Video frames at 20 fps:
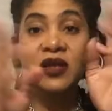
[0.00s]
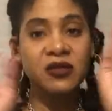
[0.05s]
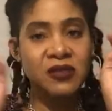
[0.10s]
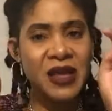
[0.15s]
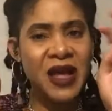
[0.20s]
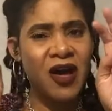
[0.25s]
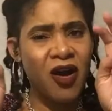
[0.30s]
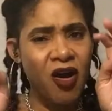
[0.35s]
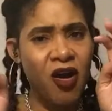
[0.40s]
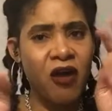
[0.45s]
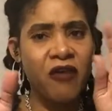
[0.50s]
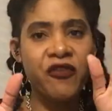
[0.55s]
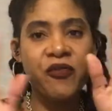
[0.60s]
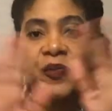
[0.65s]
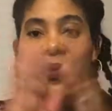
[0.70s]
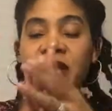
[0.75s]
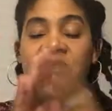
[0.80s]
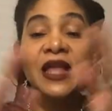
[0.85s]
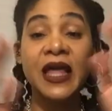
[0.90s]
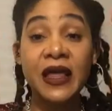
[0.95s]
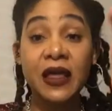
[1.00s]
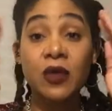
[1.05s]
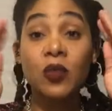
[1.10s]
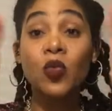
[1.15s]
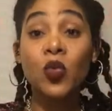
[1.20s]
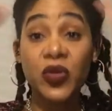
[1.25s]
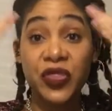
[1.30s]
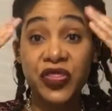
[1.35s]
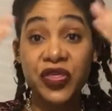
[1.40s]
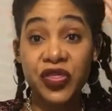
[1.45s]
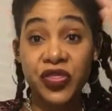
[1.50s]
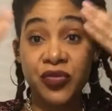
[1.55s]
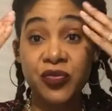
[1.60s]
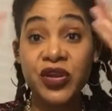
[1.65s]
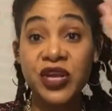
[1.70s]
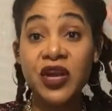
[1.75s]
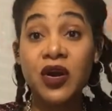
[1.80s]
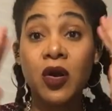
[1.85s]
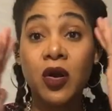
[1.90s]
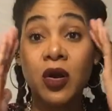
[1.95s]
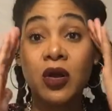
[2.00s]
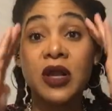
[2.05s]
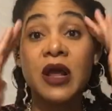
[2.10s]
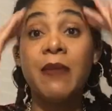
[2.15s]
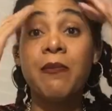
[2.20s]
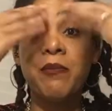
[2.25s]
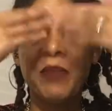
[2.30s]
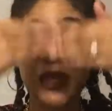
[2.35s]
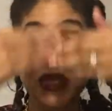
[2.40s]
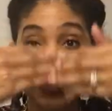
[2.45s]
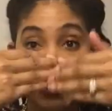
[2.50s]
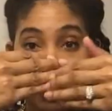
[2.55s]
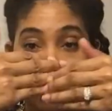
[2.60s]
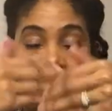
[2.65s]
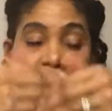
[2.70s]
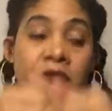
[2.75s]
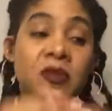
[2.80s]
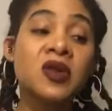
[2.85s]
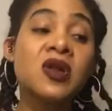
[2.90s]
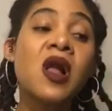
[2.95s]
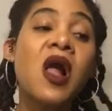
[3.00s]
Not off, but like with the 3 guard, I buzz them.